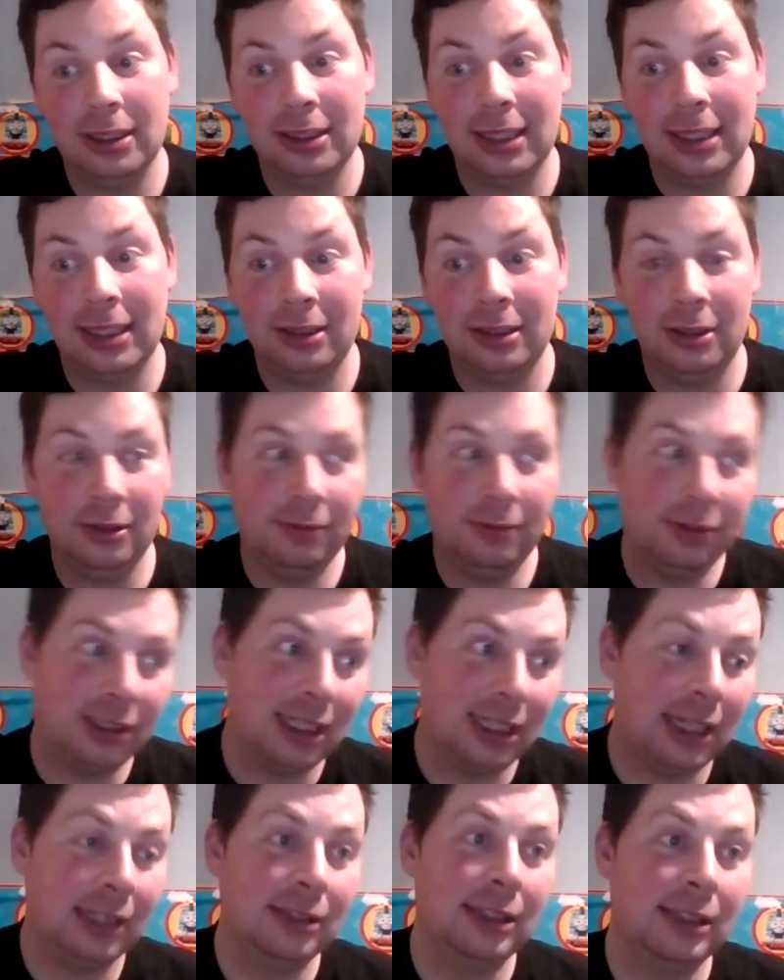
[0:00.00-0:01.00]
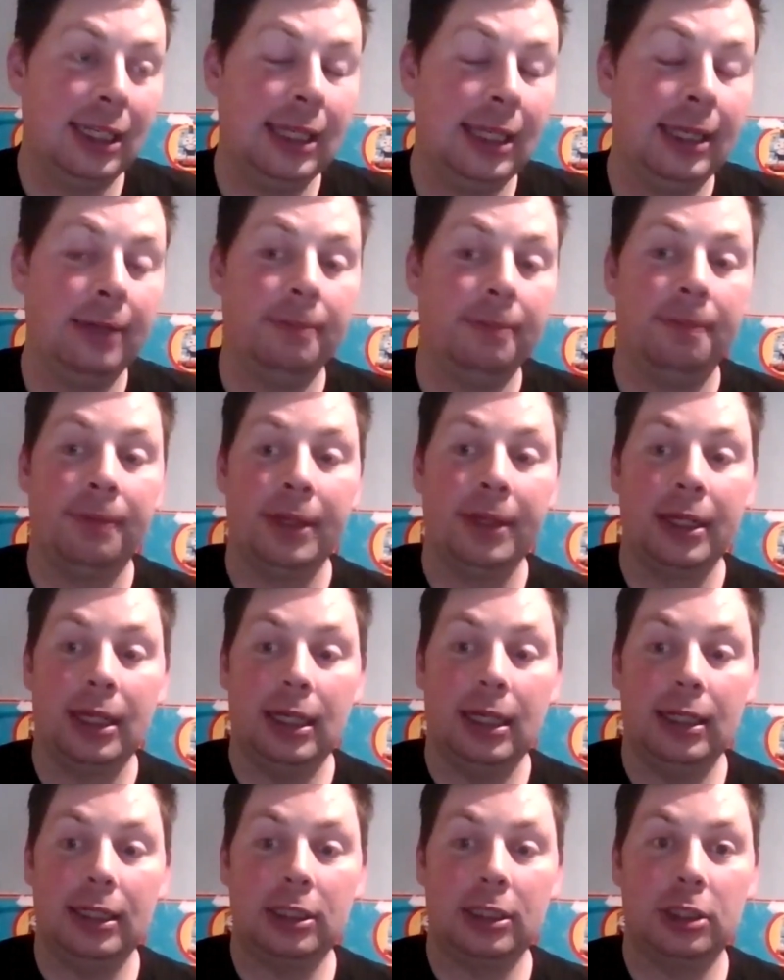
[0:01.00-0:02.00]
And then you've signed an
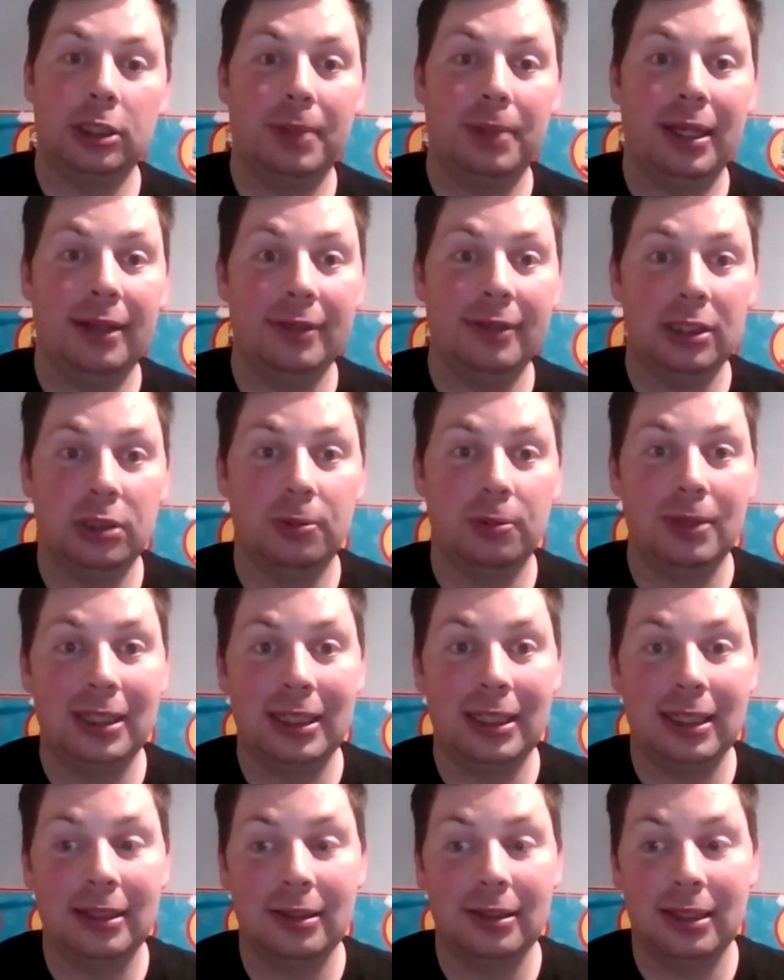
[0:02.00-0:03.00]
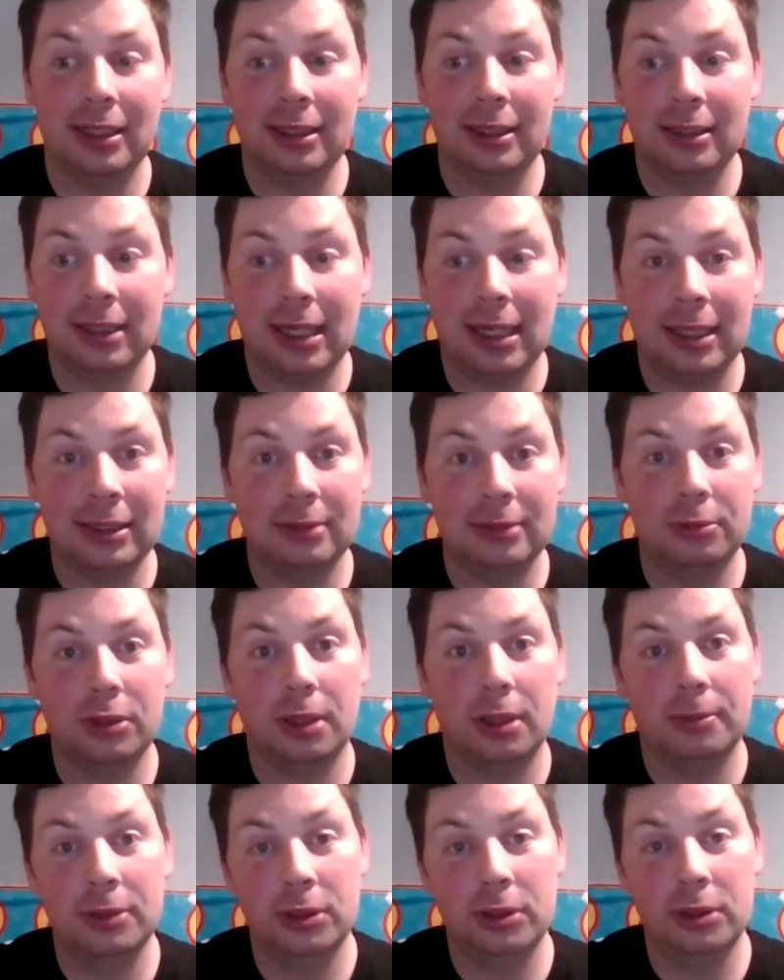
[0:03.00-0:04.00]
experienced winger like Adam
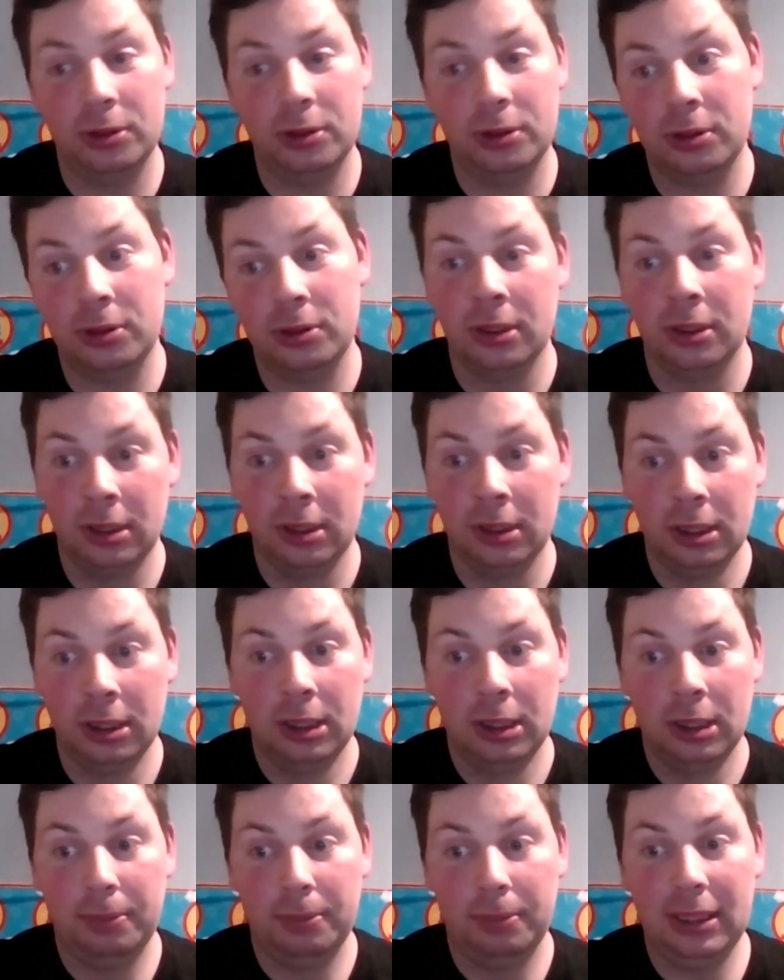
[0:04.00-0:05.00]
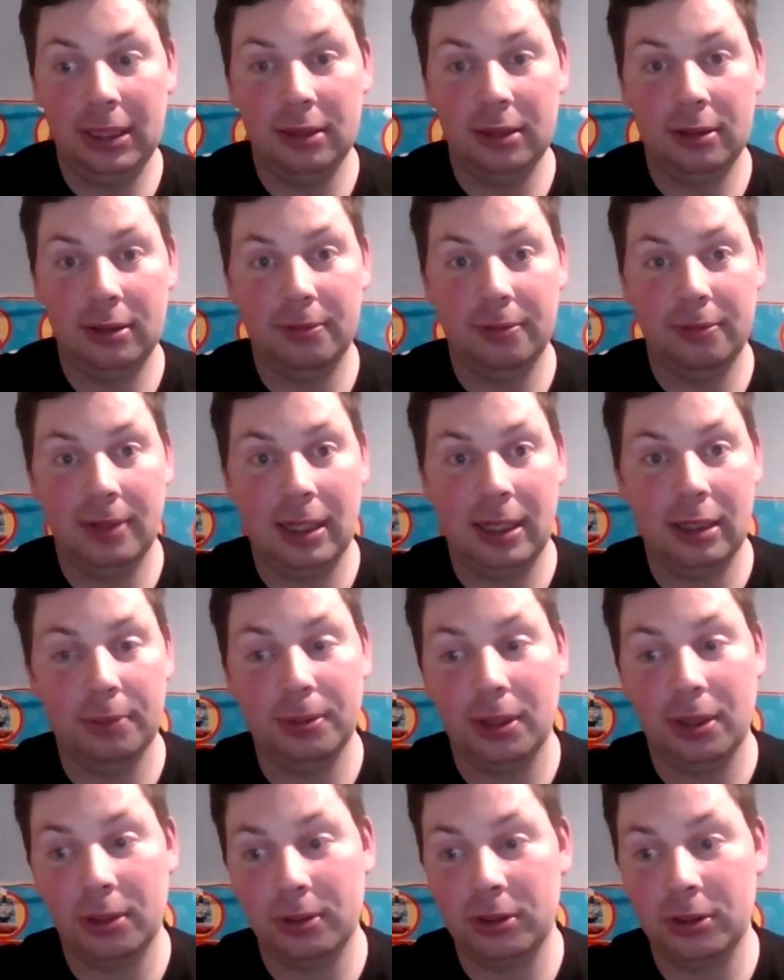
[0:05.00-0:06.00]
Thomas, who's been around the
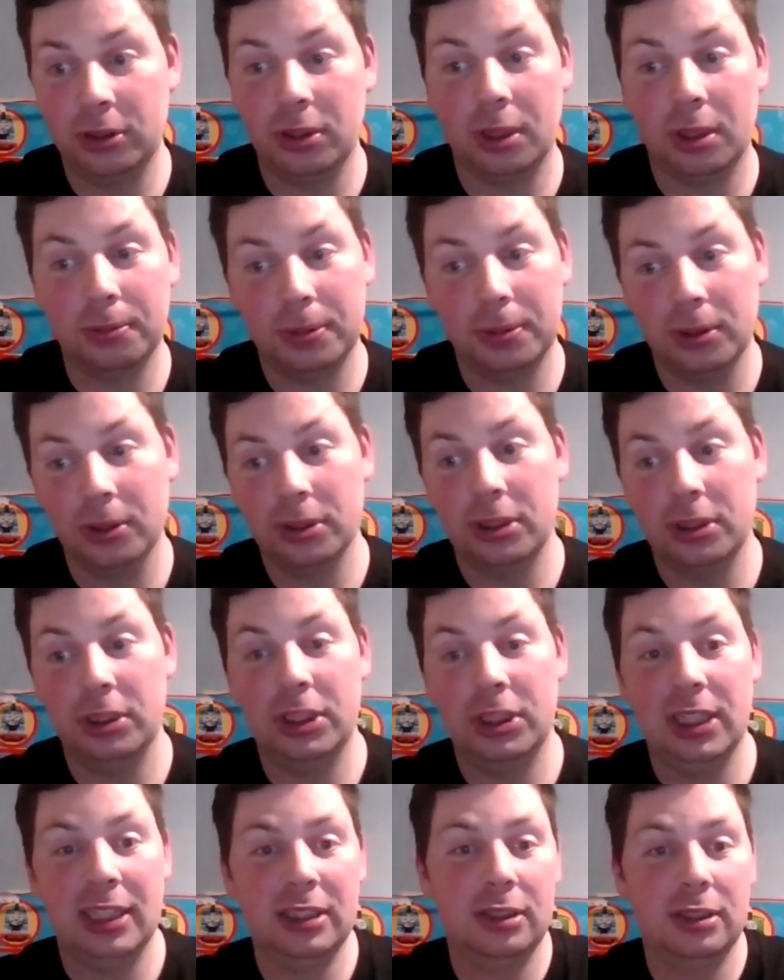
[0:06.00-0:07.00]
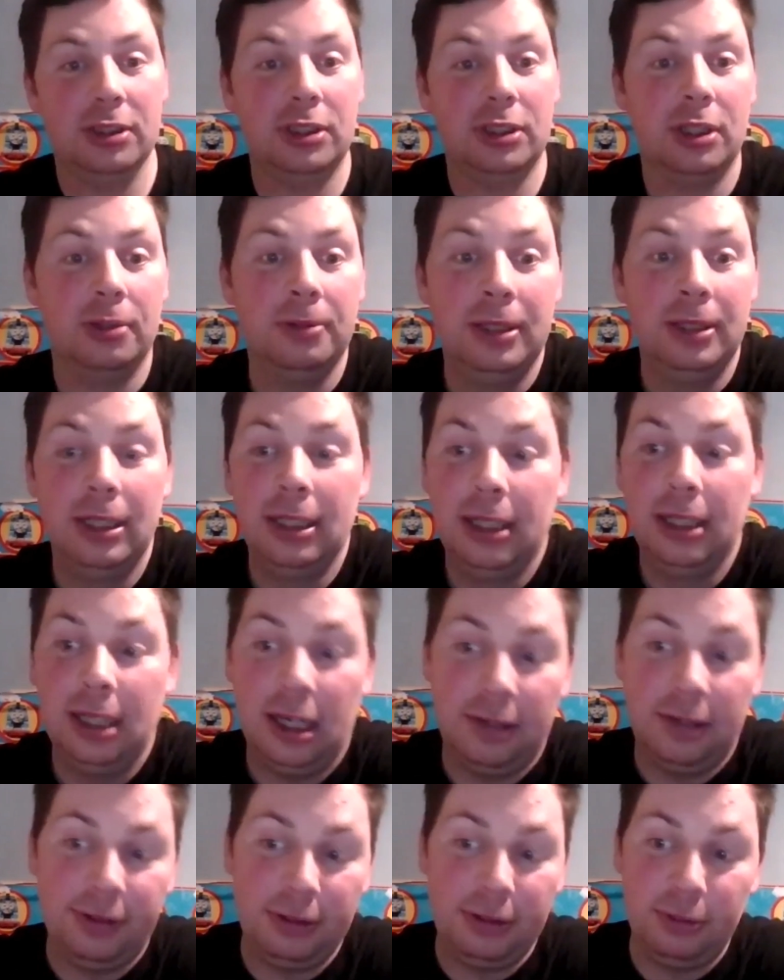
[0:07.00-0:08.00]
block with Stockport and Chester. So
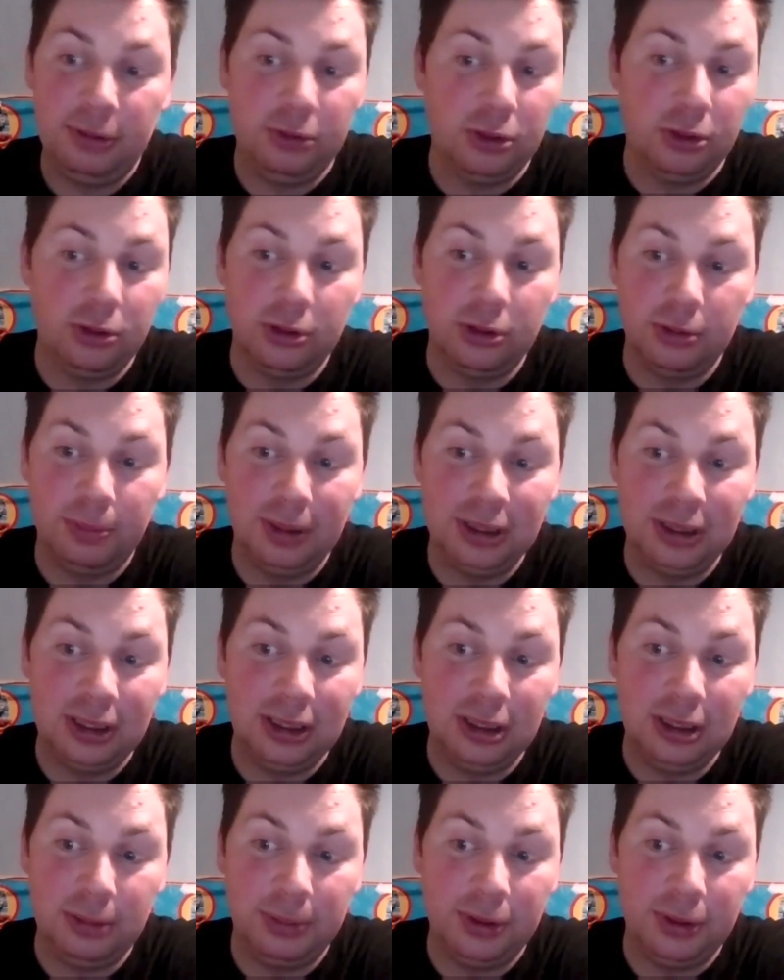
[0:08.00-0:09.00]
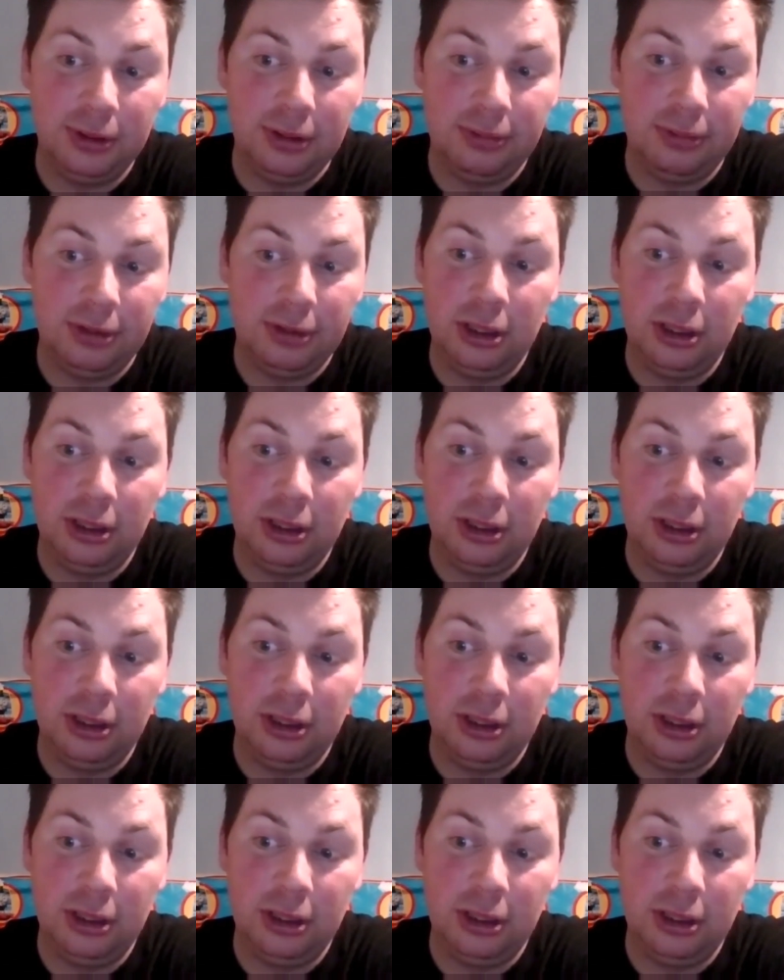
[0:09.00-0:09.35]
I think we've done good business, but